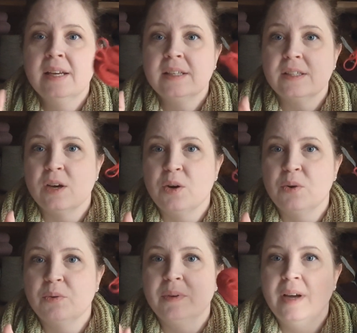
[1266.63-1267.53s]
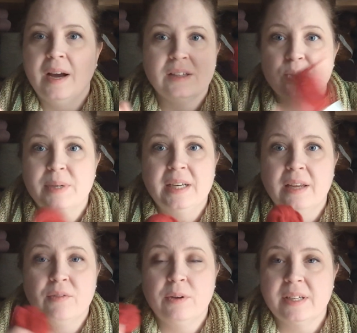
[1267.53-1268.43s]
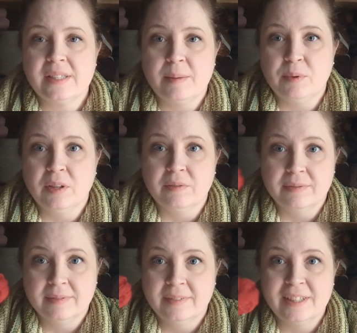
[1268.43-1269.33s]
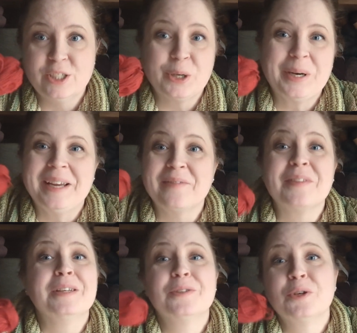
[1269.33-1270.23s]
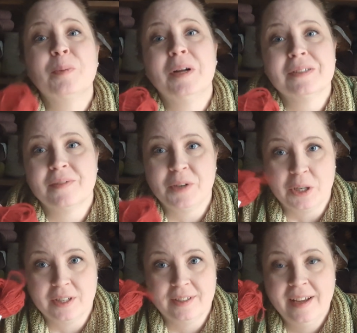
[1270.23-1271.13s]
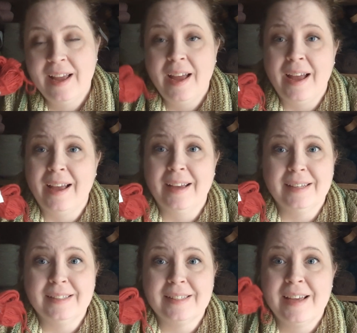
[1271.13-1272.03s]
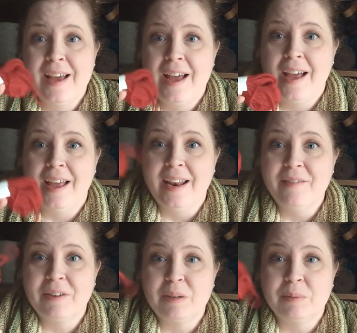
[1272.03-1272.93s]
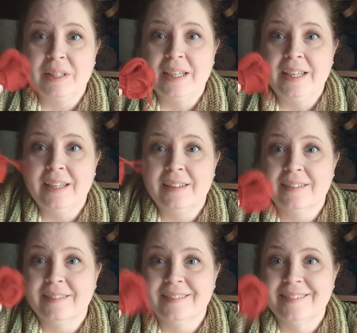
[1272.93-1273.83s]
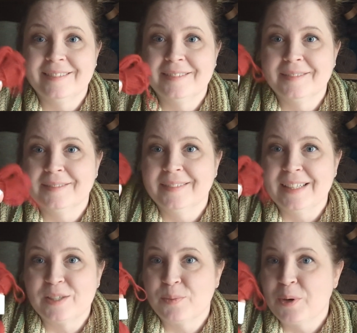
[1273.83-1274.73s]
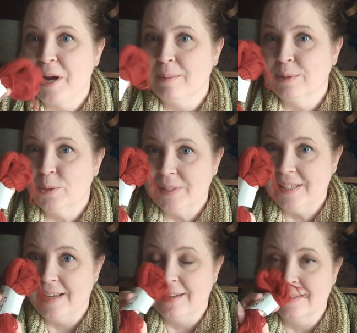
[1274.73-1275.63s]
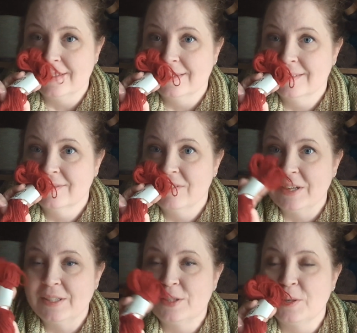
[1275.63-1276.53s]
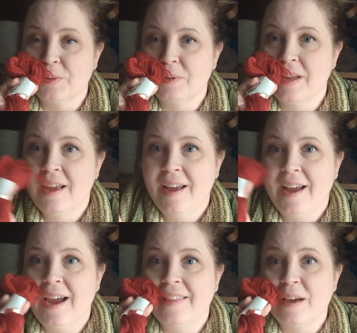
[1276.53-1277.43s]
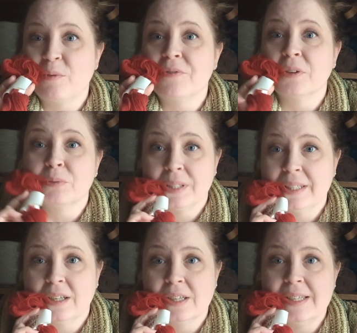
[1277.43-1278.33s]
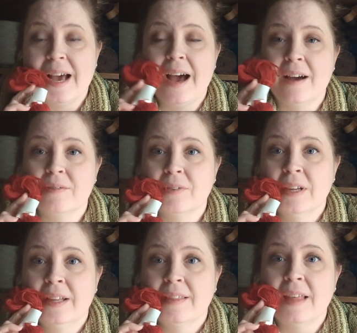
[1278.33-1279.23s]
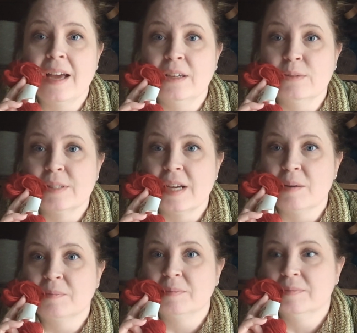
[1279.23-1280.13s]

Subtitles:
So I just wanted to give you an example of the journey of these 2 balls of yarn, and inevitably this will come to its end very soon, and that will feel really good to have that used up